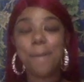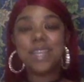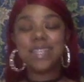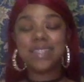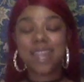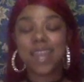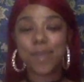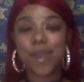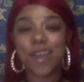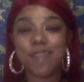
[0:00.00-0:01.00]
the
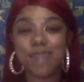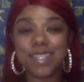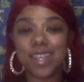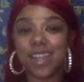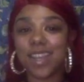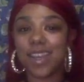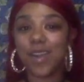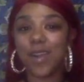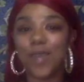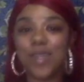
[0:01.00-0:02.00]
second part of my Target haul,